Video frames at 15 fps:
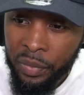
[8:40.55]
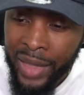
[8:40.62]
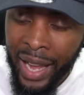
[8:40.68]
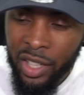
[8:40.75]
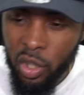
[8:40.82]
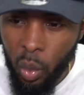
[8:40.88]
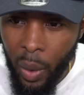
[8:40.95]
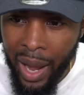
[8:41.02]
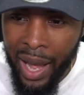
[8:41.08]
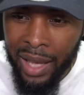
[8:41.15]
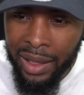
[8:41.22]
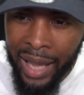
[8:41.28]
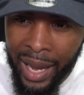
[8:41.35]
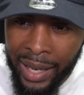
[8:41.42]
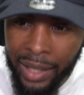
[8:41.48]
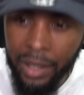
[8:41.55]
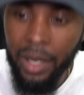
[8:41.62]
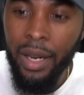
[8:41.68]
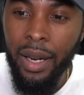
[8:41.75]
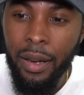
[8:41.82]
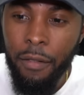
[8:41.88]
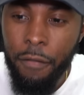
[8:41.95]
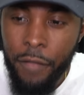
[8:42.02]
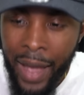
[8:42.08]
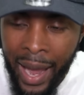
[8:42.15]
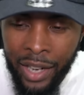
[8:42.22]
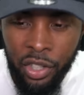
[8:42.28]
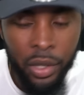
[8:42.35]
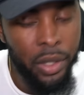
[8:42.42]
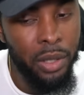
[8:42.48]
That's why like
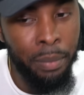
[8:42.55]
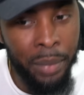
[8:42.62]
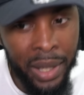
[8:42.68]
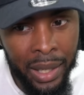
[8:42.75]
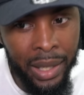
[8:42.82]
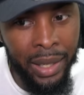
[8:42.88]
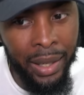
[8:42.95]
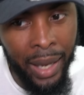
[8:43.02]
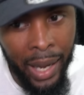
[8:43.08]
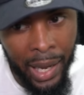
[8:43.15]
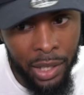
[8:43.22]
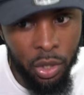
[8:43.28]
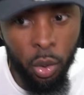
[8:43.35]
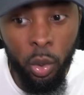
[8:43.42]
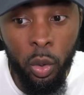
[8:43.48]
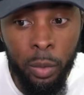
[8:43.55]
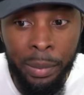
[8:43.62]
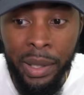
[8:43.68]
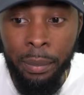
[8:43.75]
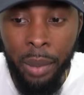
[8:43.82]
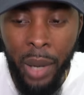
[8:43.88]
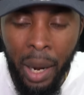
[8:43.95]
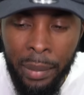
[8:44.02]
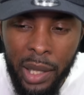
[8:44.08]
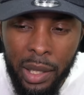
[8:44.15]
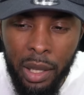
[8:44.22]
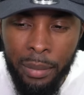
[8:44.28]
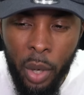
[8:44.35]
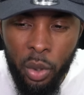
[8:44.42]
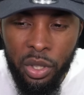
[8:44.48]
factions being canceled would be probably
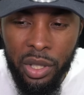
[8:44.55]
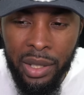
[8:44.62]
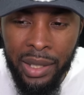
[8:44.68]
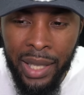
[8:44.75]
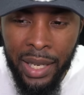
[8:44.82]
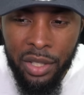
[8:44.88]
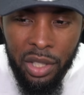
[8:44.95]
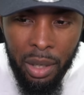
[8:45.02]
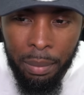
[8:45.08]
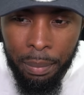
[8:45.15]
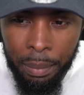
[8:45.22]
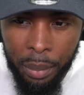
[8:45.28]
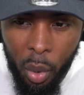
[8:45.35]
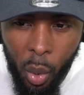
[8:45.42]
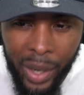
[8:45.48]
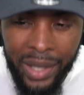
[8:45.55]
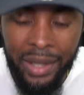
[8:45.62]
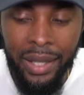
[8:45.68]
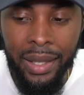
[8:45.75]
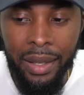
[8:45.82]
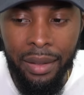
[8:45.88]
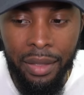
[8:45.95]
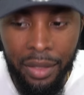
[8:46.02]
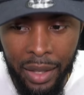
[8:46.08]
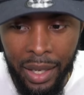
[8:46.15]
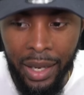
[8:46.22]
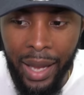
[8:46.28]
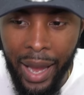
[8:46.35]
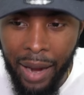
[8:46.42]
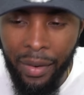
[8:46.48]
the most disappointing thing.